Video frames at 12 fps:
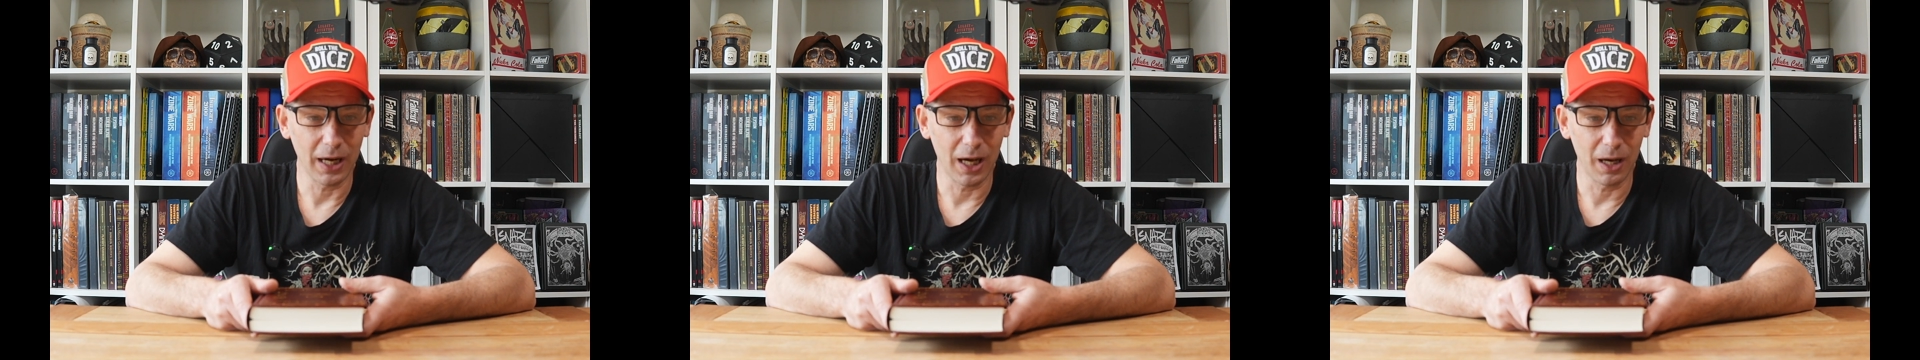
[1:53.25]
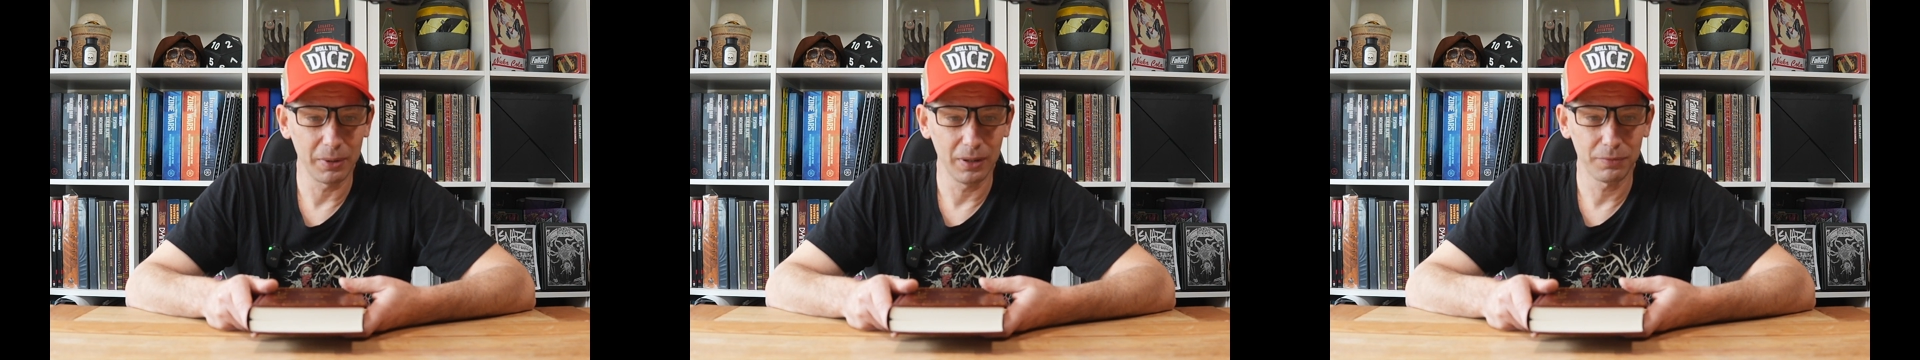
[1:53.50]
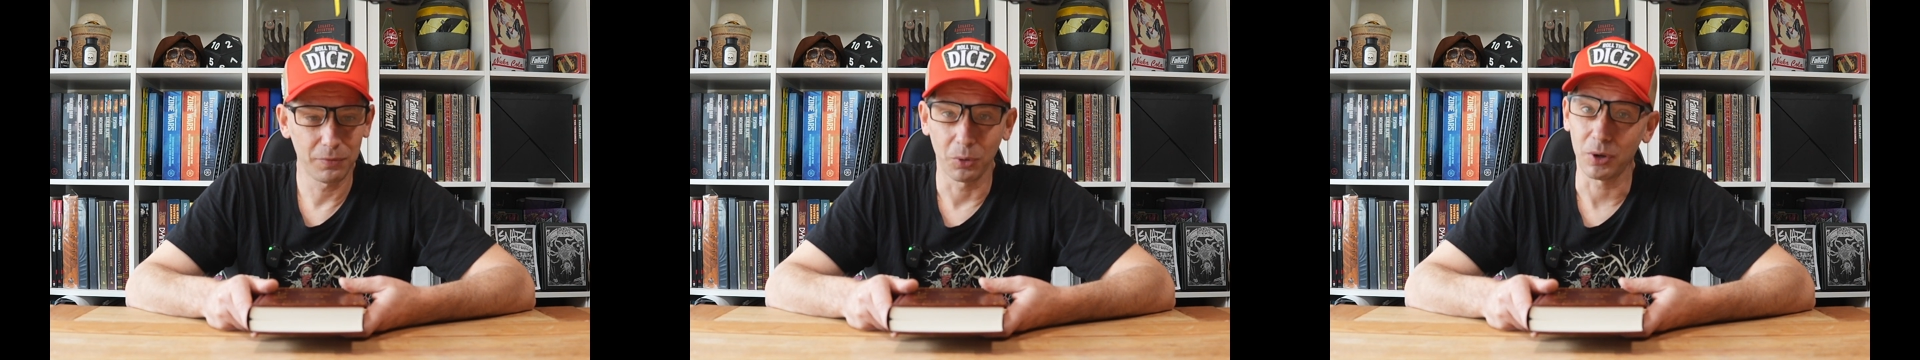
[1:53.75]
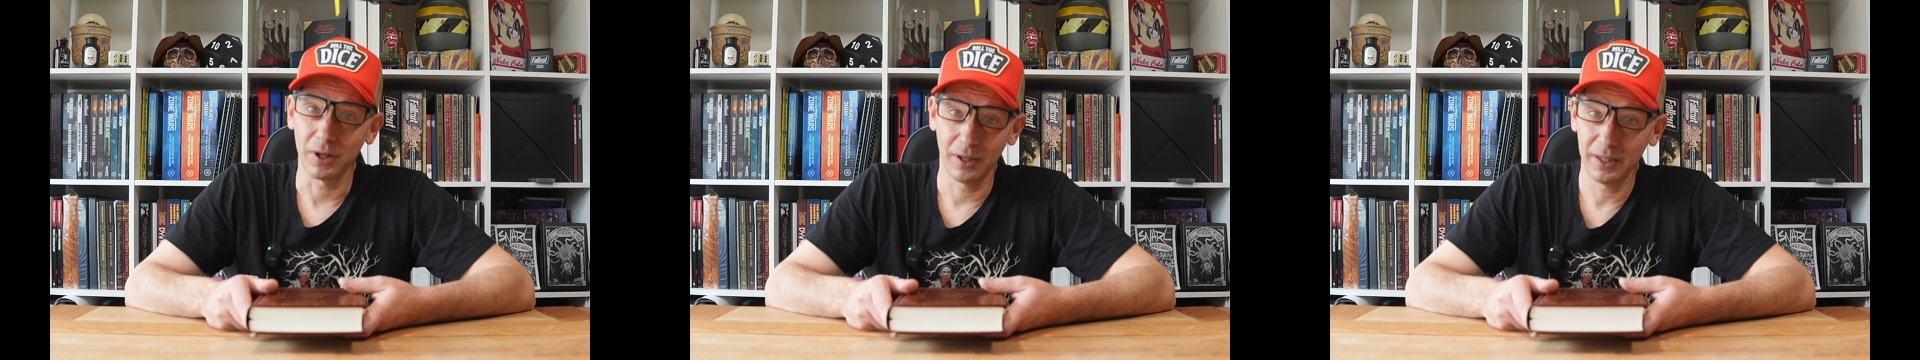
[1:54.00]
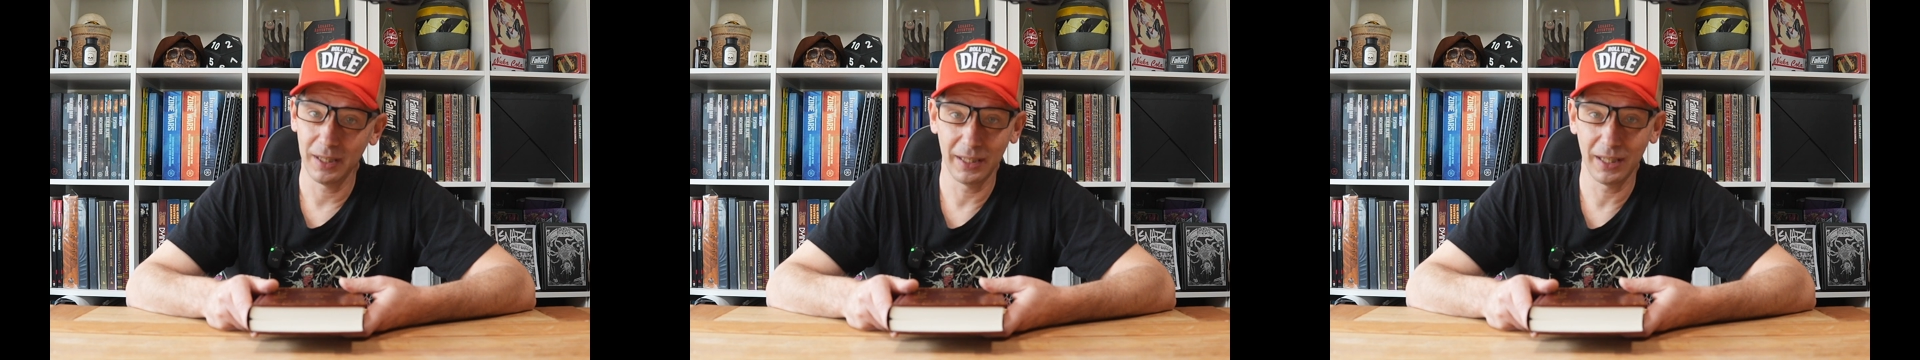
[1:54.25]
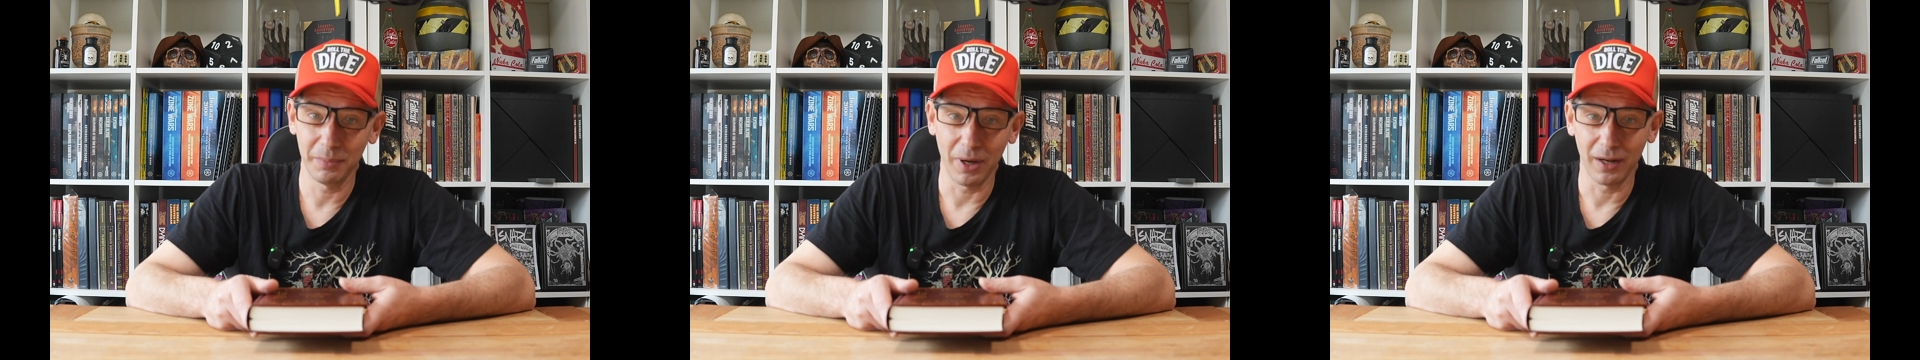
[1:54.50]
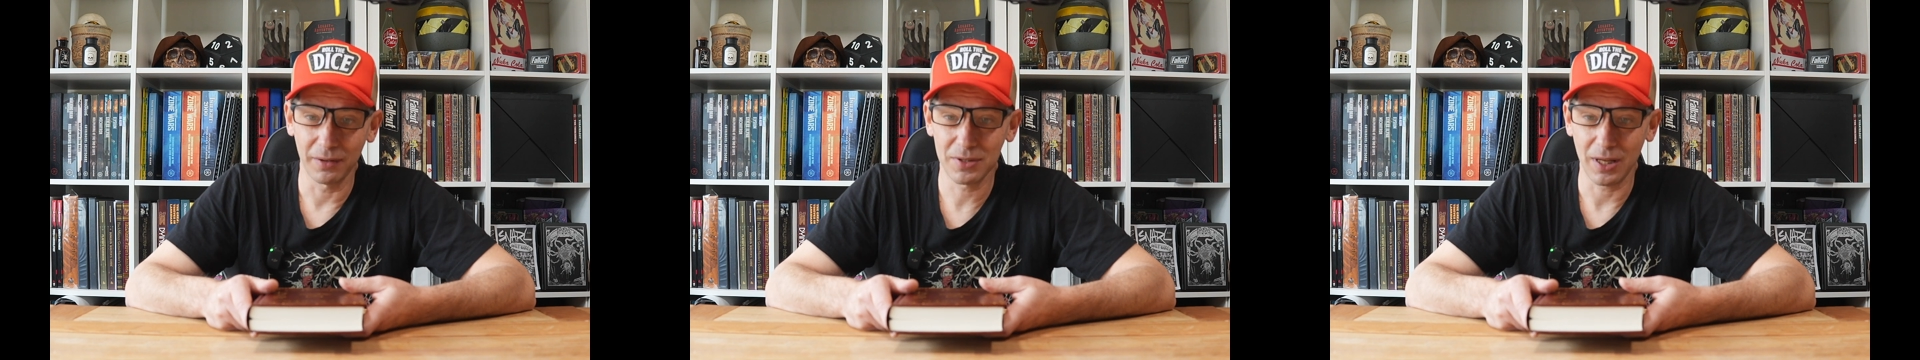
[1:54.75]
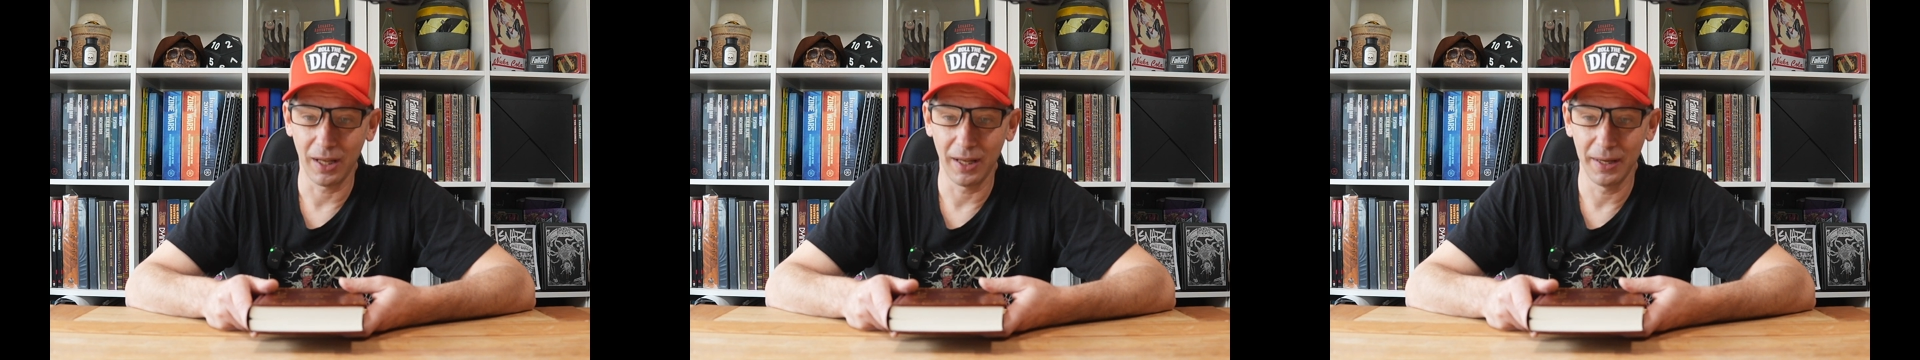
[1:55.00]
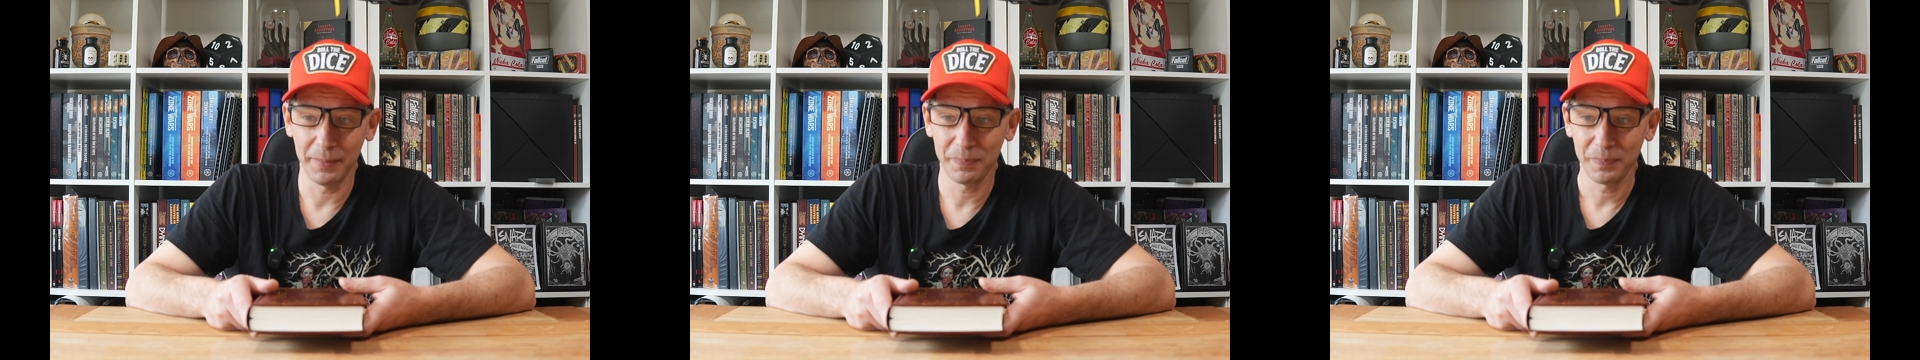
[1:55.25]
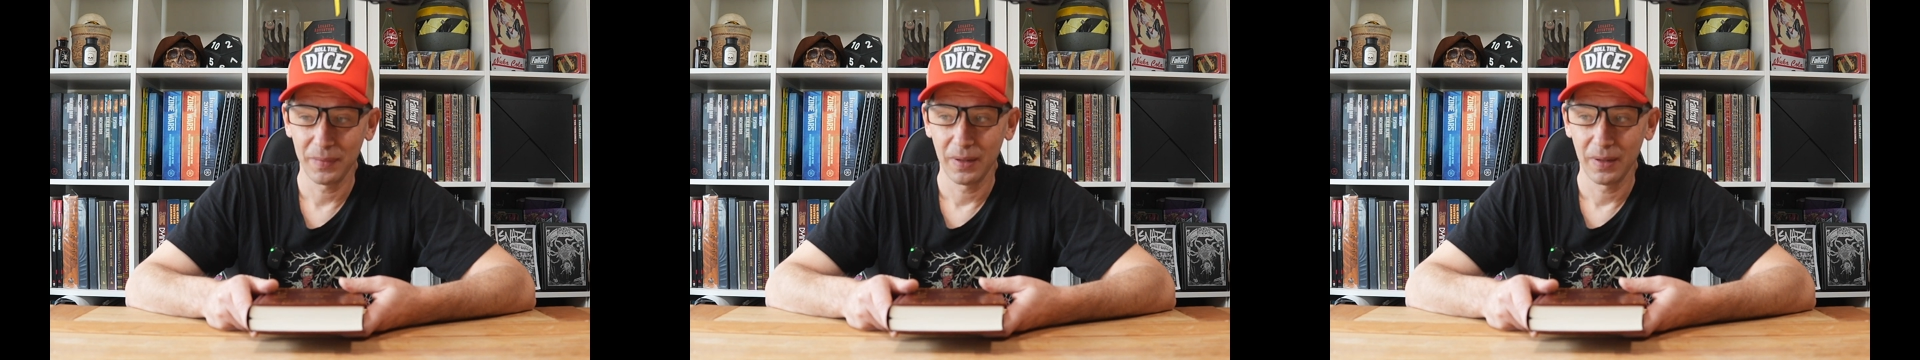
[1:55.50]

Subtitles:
hobby for any amount of time,